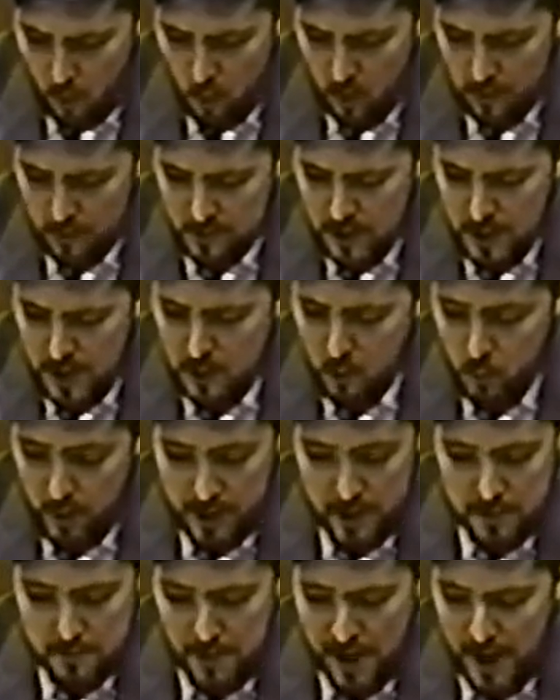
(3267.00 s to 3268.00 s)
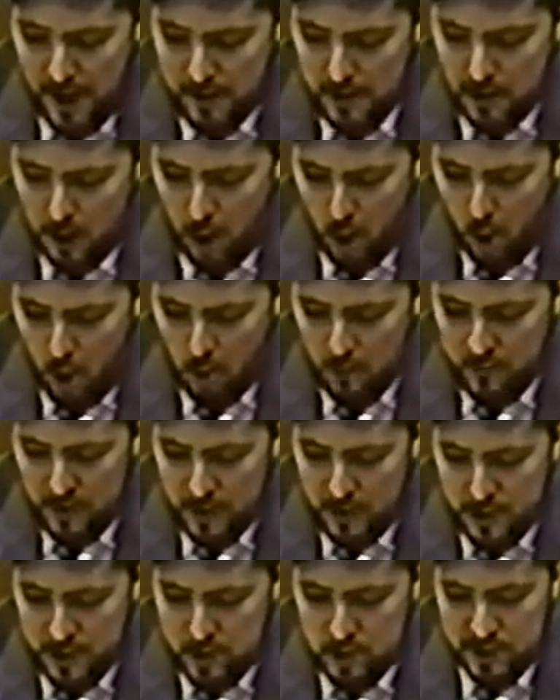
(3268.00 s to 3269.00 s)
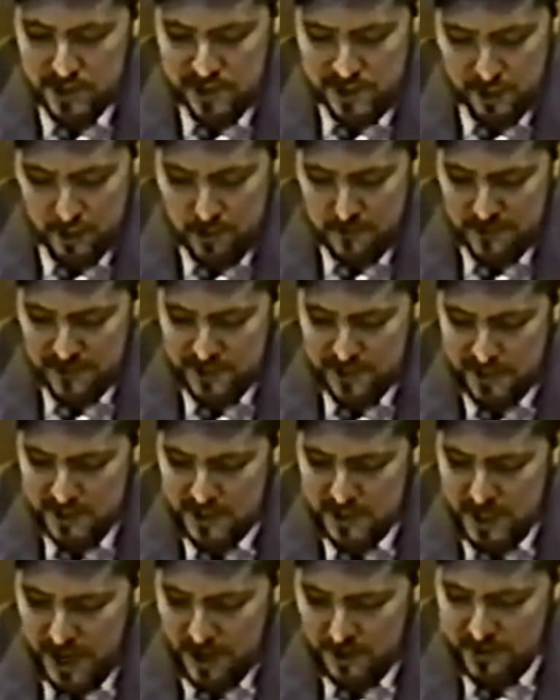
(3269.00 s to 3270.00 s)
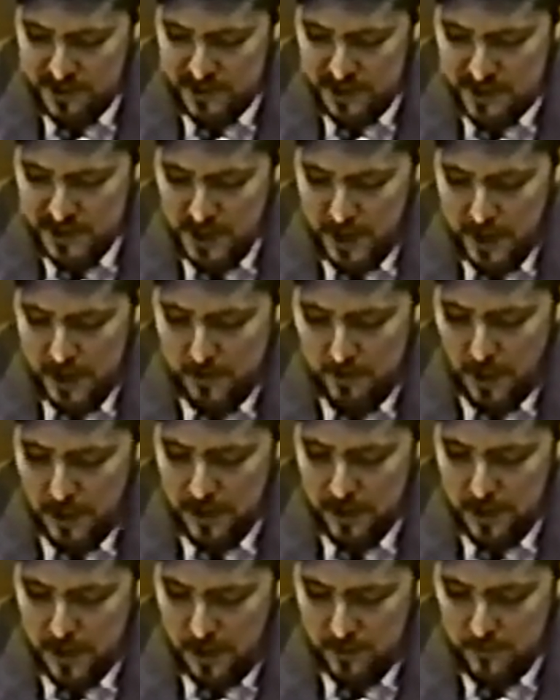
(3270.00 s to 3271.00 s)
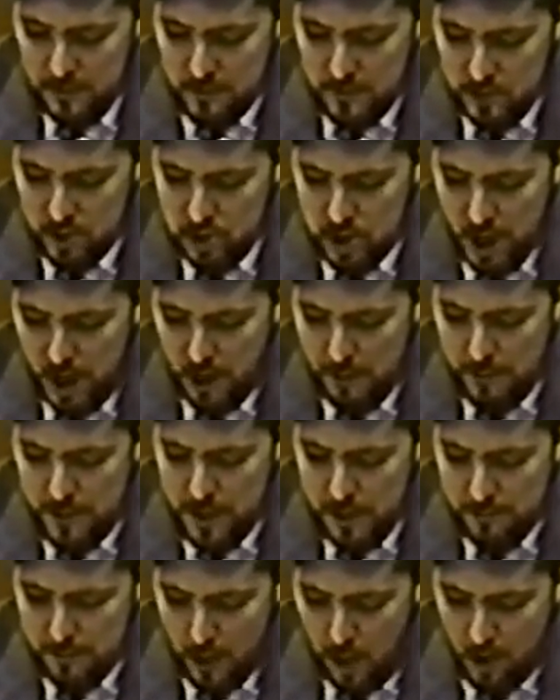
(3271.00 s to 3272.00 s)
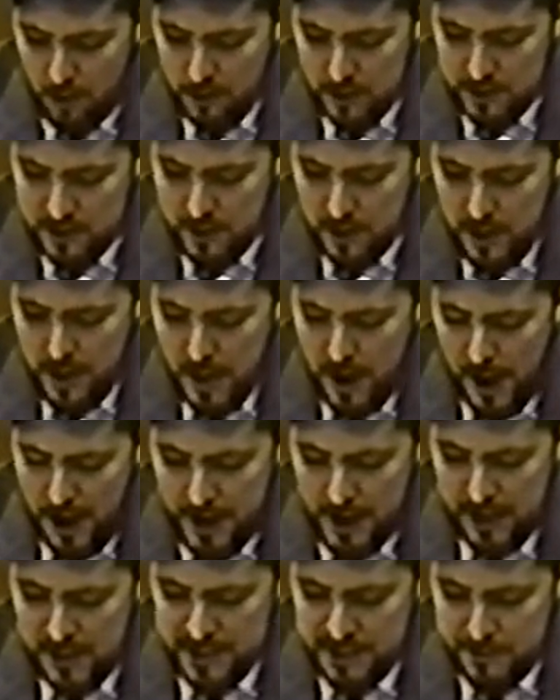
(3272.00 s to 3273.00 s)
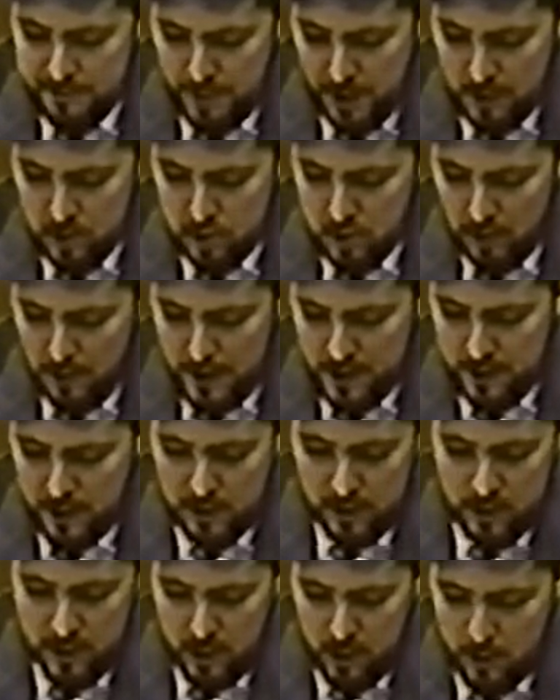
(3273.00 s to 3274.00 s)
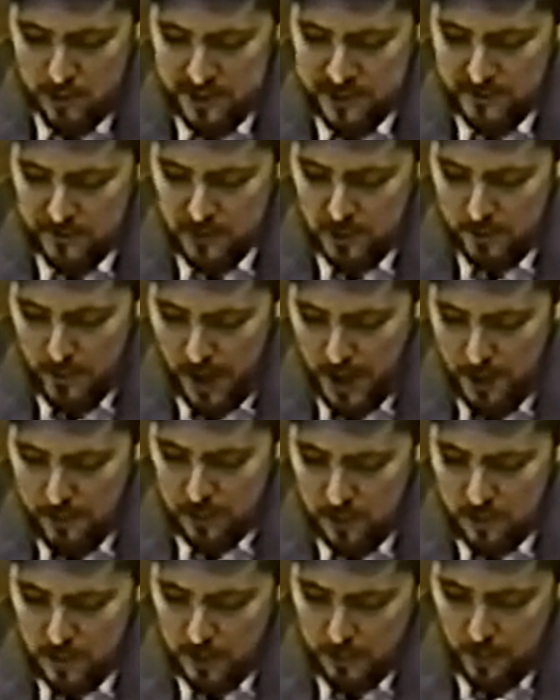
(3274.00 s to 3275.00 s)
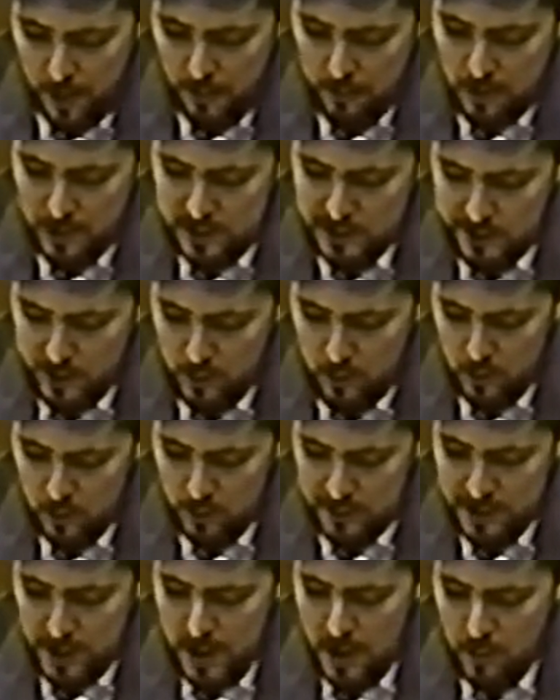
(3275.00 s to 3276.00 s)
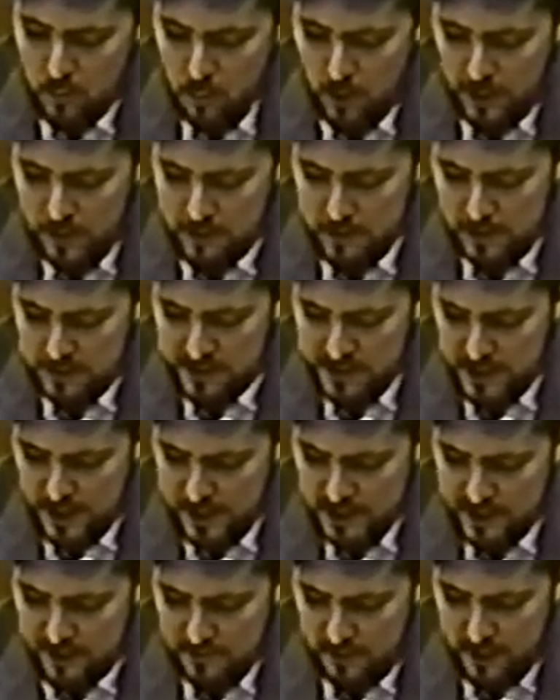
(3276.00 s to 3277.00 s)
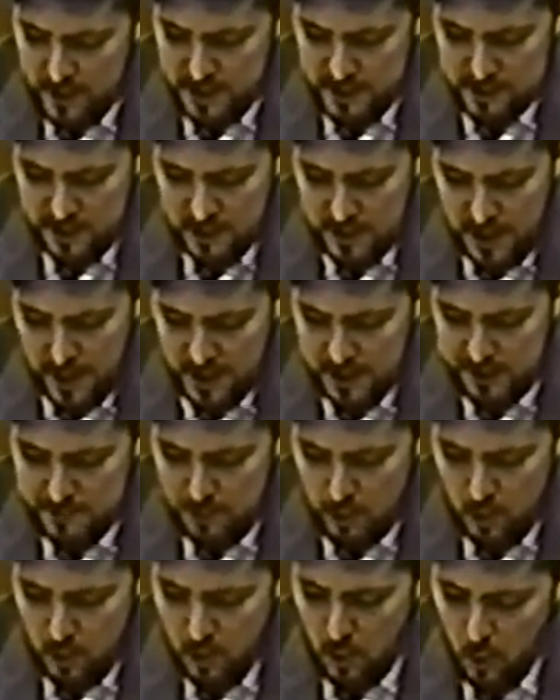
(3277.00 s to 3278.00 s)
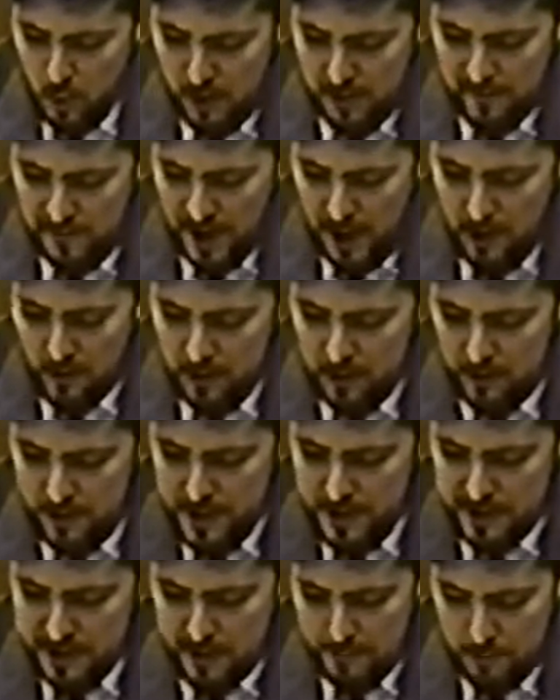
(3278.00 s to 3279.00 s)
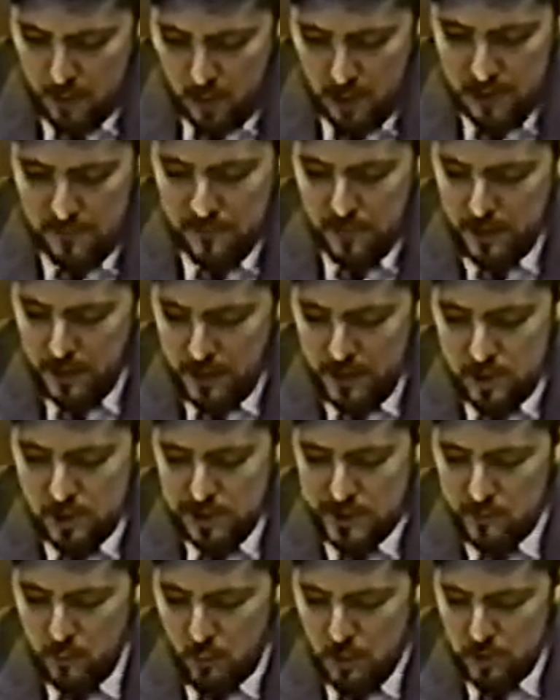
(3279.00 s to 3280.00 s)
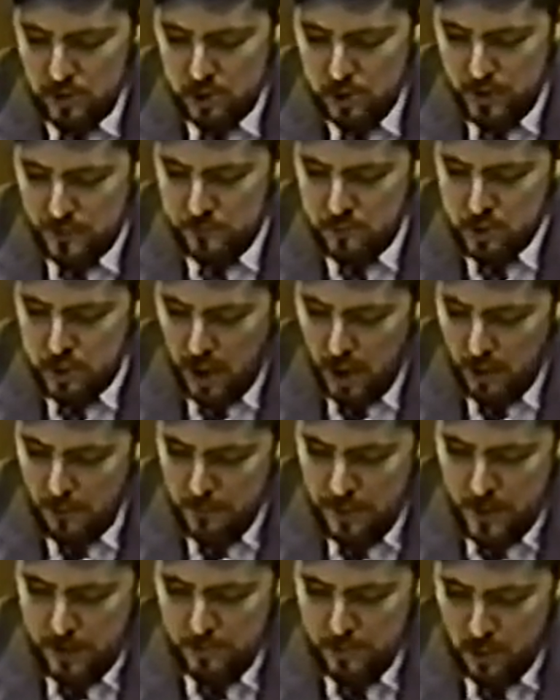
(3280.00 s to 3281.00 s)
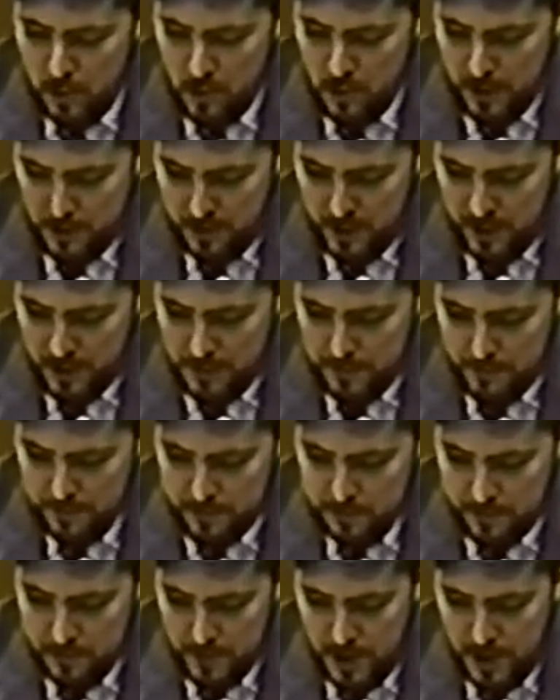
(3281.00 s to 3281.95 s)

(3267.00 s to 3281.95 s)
4, we demand that all religious services now sustained by the government shall be abolished, and especially that the use of the Bible in the public schools, whether ostensibly as a textbook or avowedly as a book of religious worship, shall be prohibited.